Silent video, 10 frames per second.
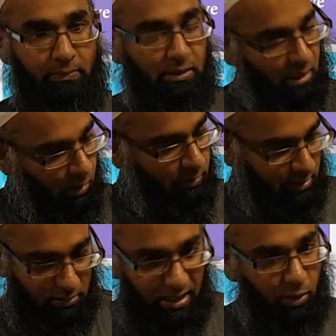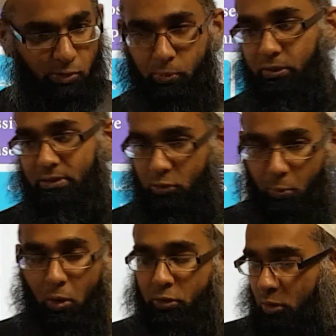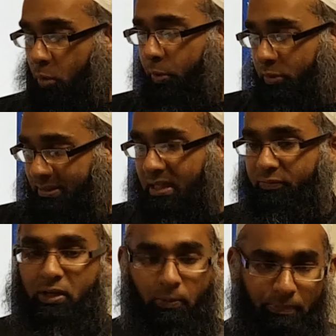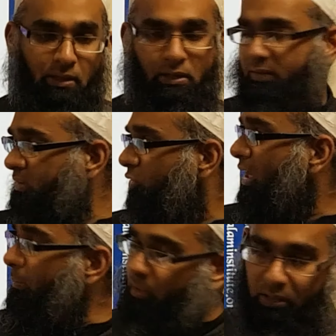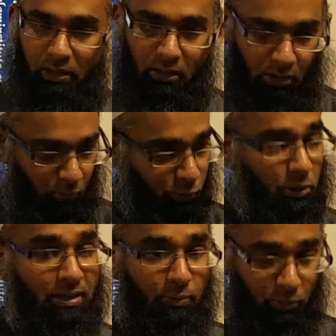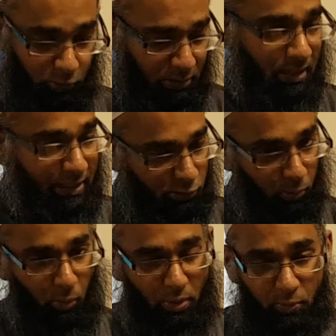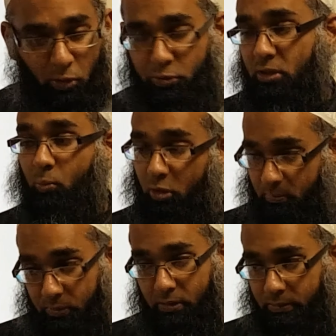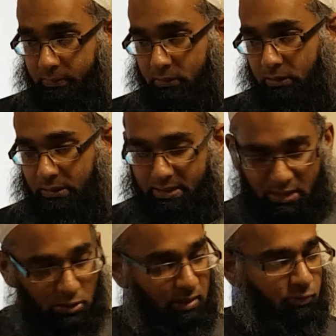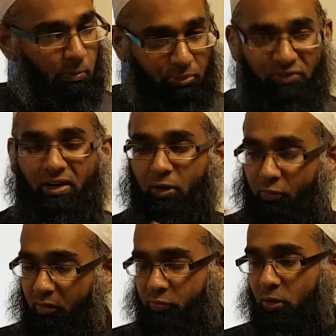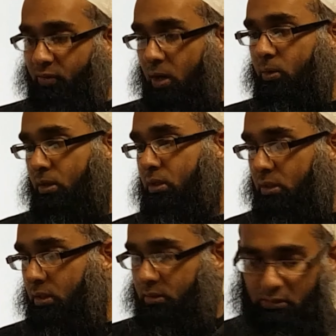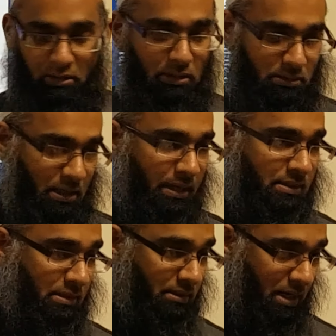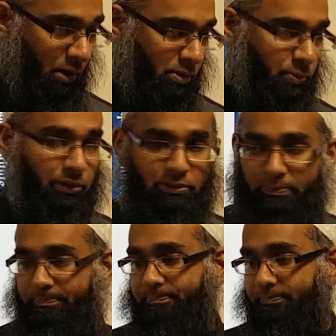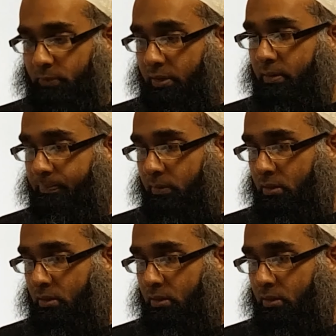That's how the language works. That's all I want you to understand for now. Even the vocabulary, we'll do that later on when you want to start the workbook. This is just to give you a brief overview of how the science and the language works. Okay?